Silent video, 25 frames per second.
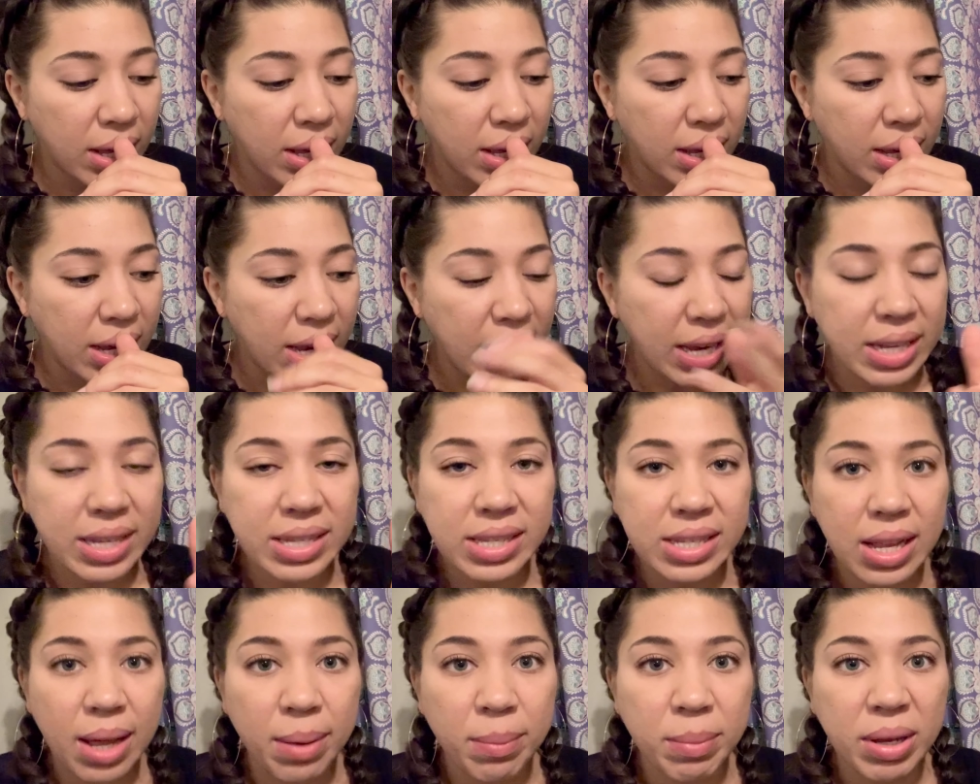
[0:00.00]
It does
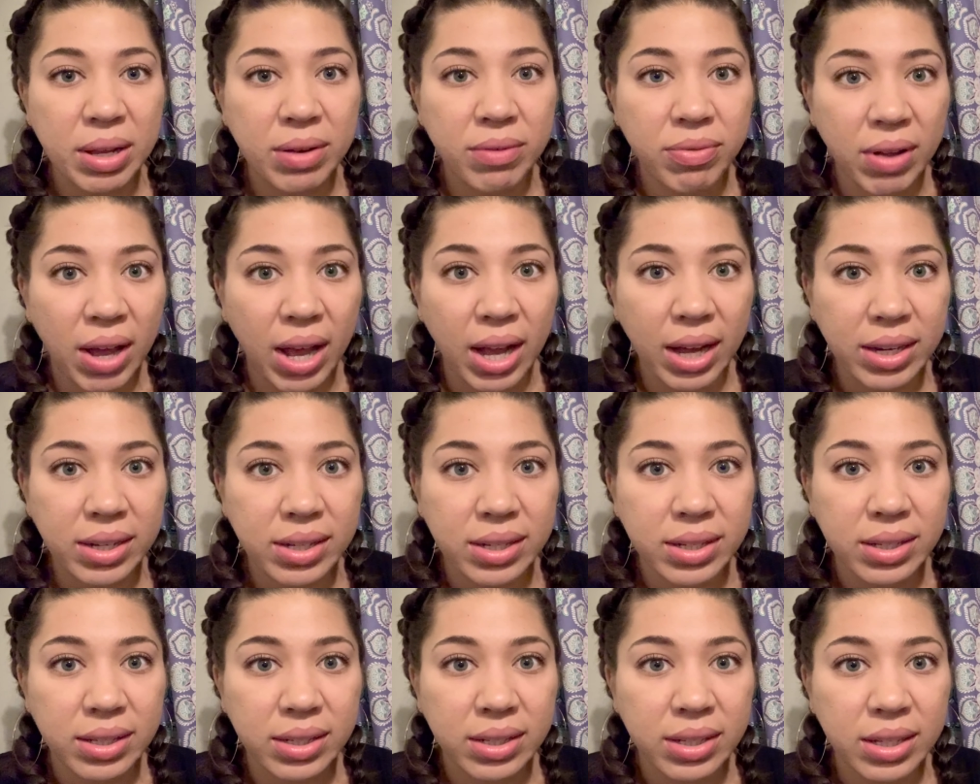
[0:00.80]
not mean fact.
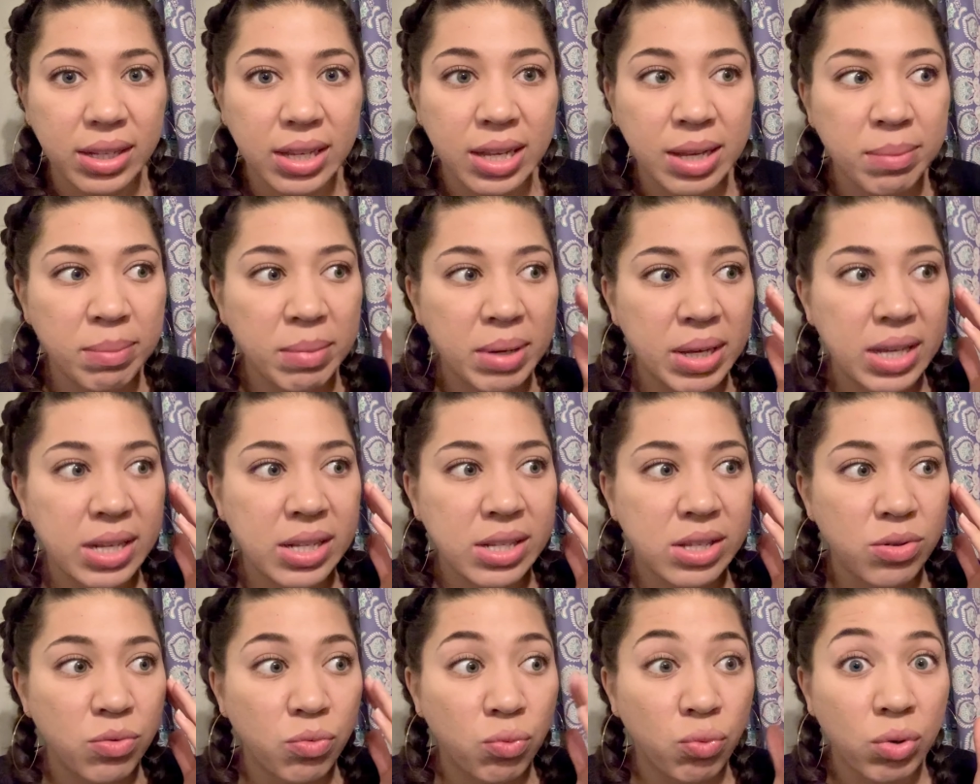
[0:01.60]
It means
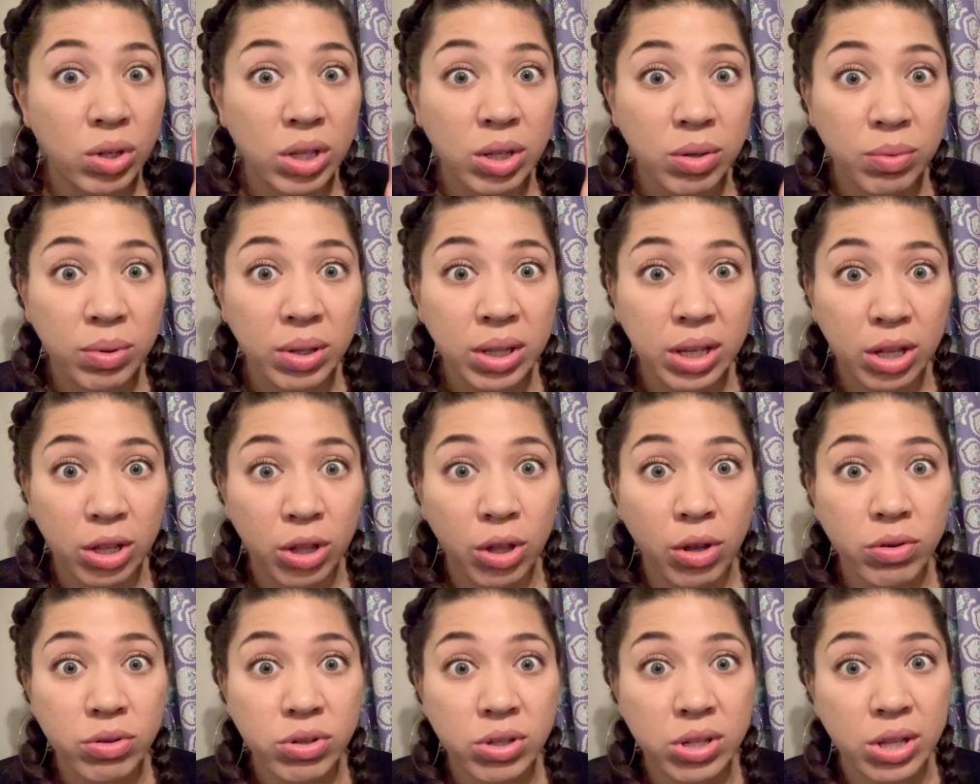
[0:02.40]
really, really
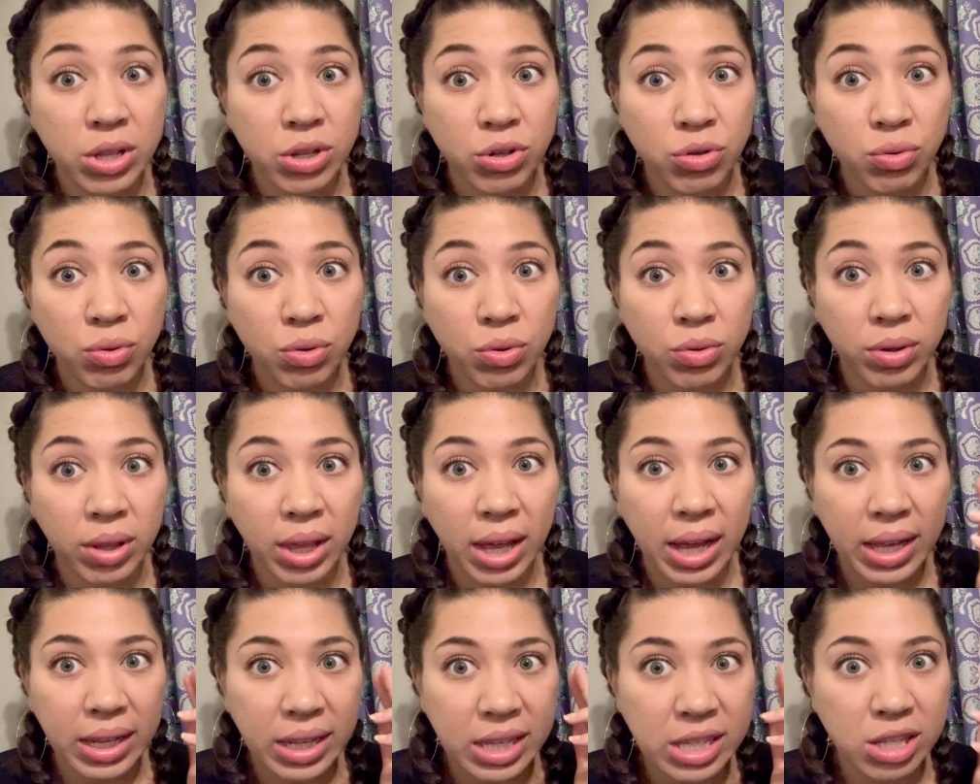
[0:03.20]
close to the truth.
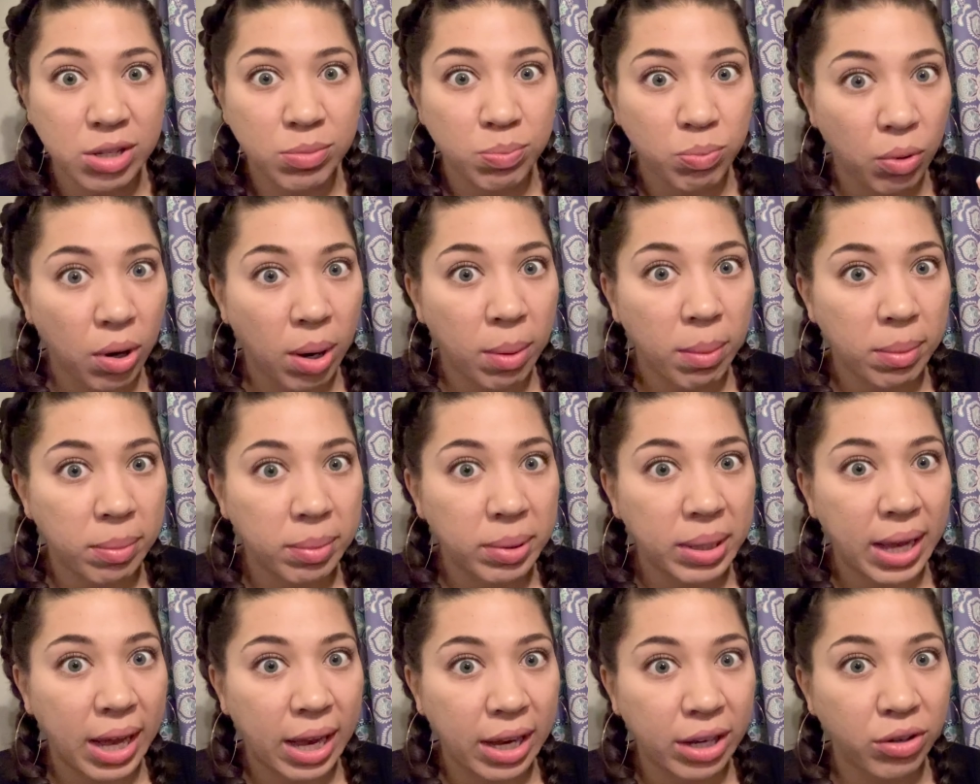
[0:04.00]
Like, this is probably
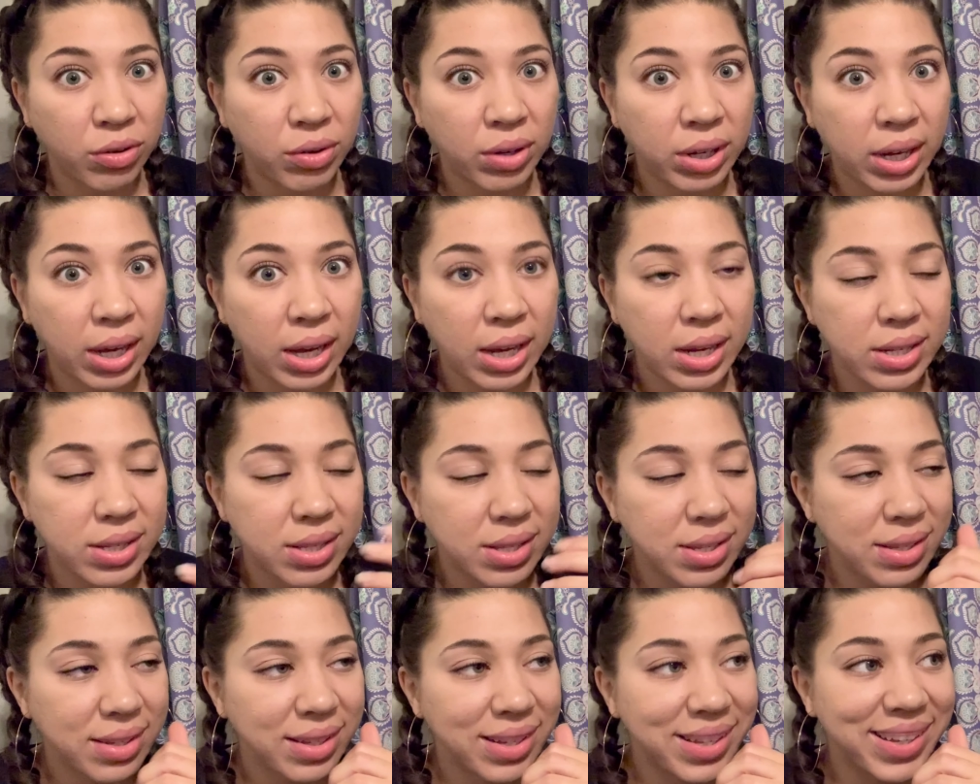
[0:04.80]
accurate, guys.
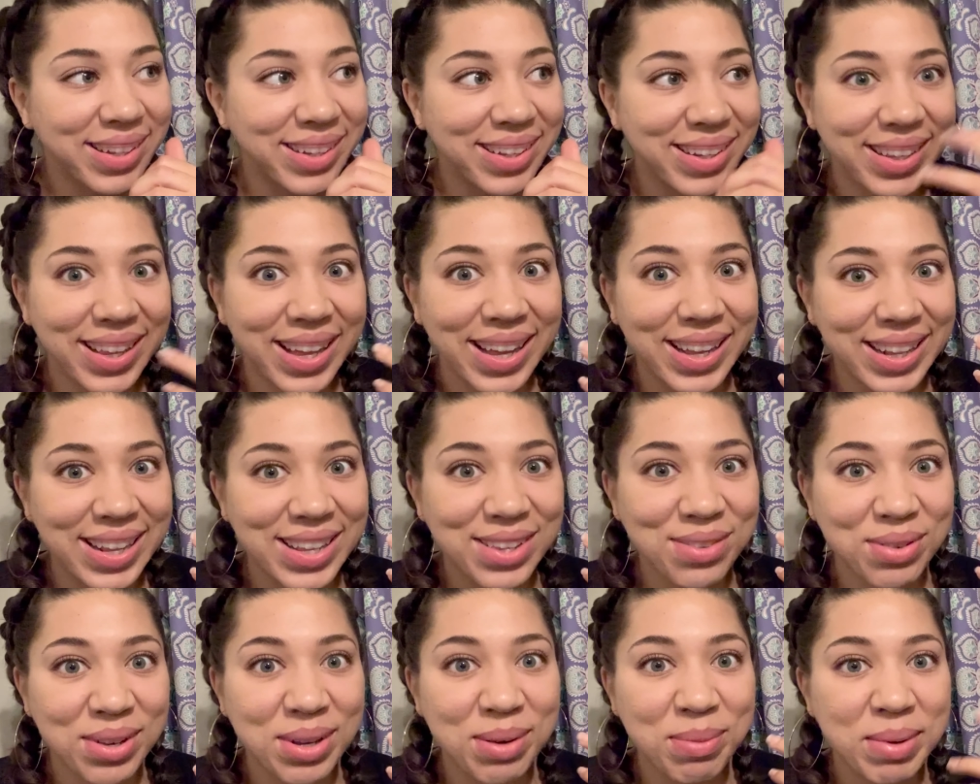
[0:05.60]
Like, that's
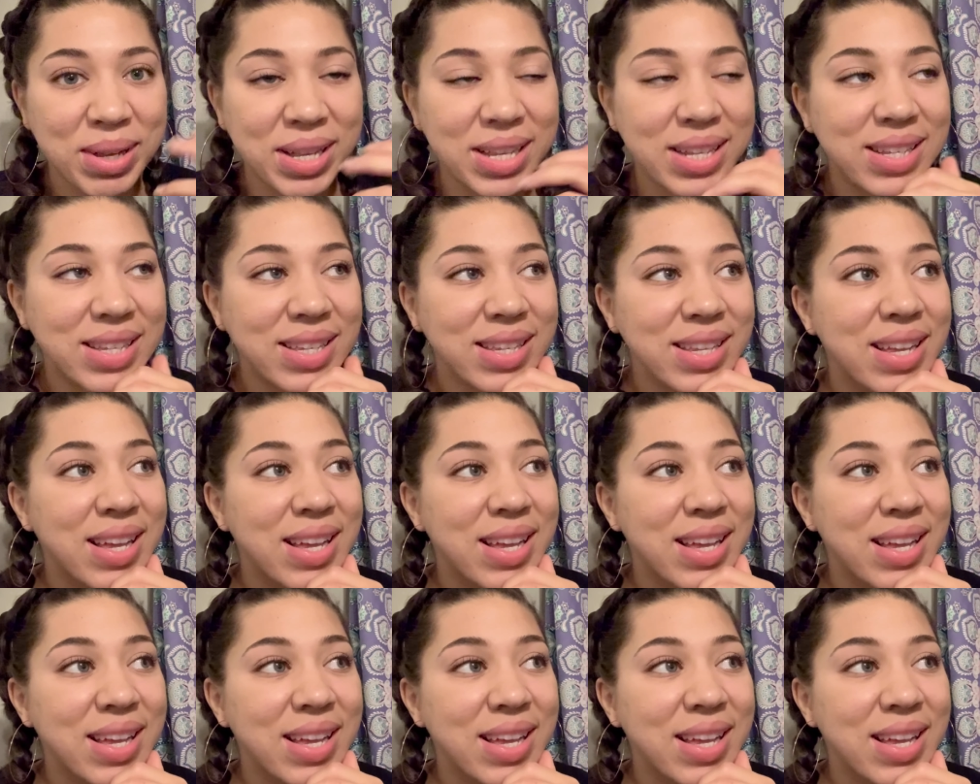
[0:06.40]
what it means.